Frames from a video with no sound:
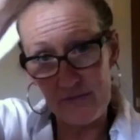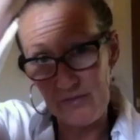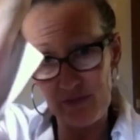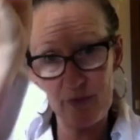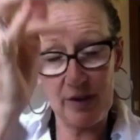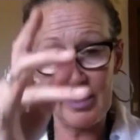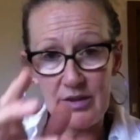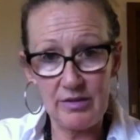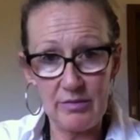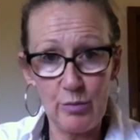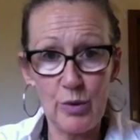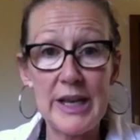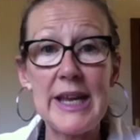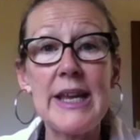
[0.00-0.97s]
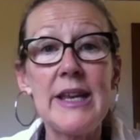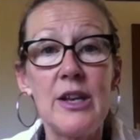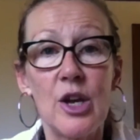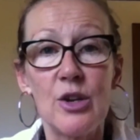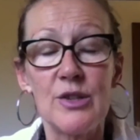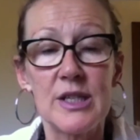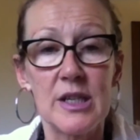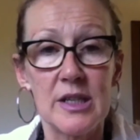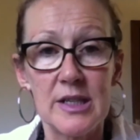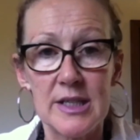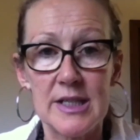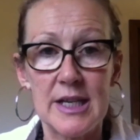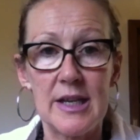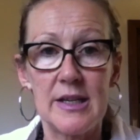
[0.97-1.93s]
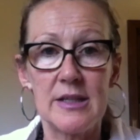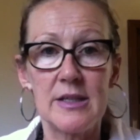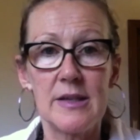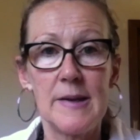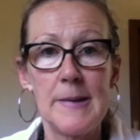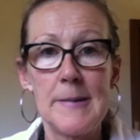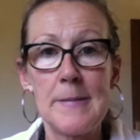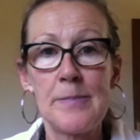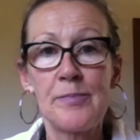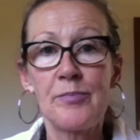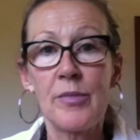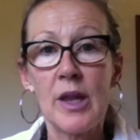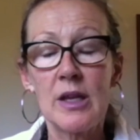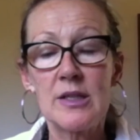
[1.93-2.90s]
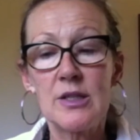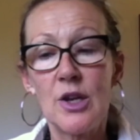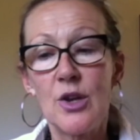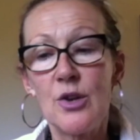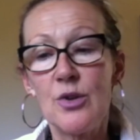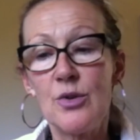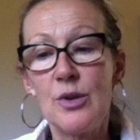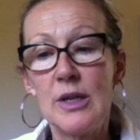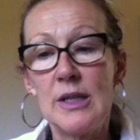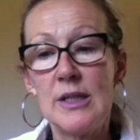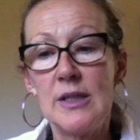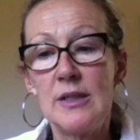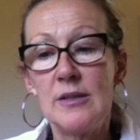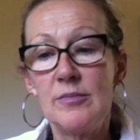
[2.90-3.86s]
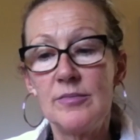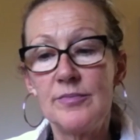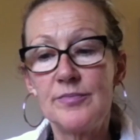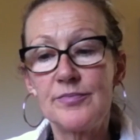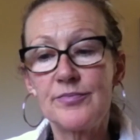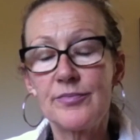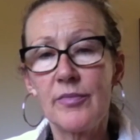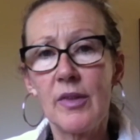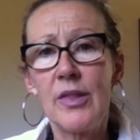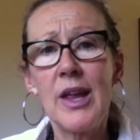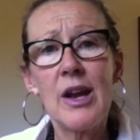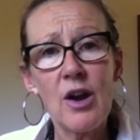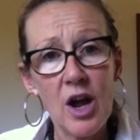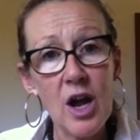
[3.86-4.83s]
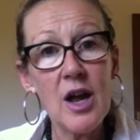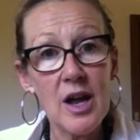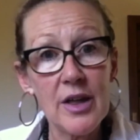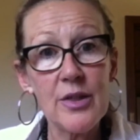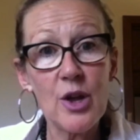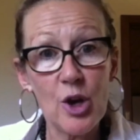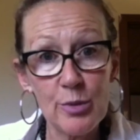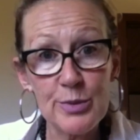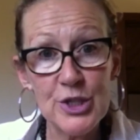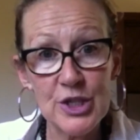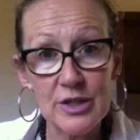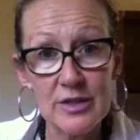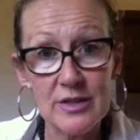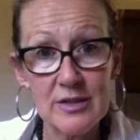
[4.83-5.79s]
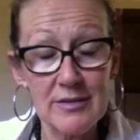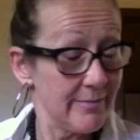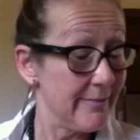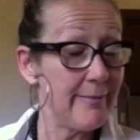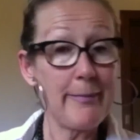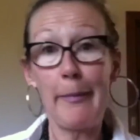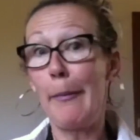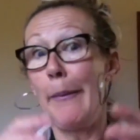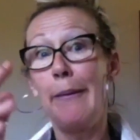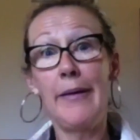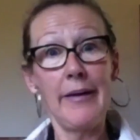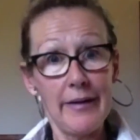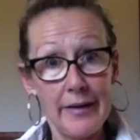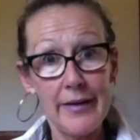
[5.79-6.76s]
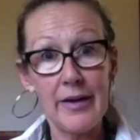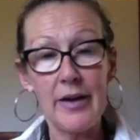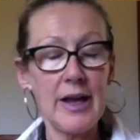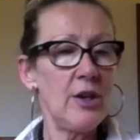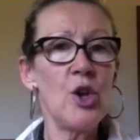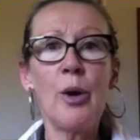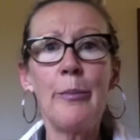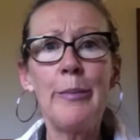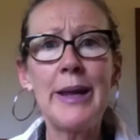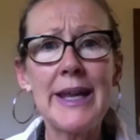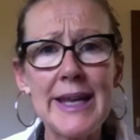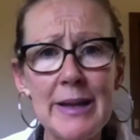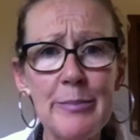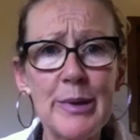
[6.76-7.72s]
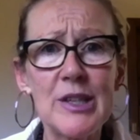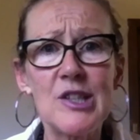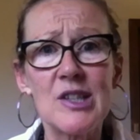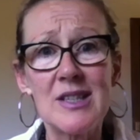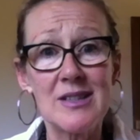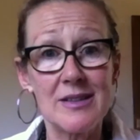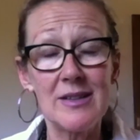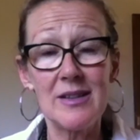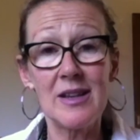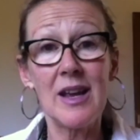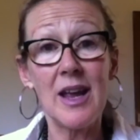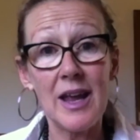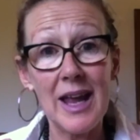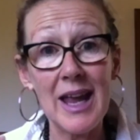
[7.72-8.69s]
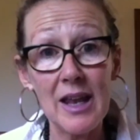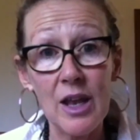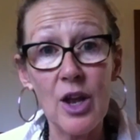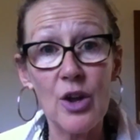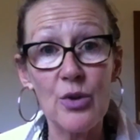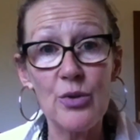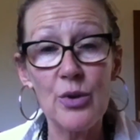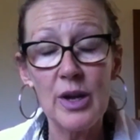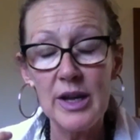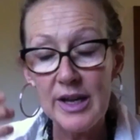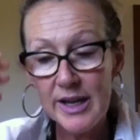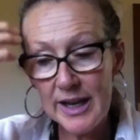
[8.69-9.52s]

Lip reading: with what he knows and understands. So there are other options. Not me, but just hello.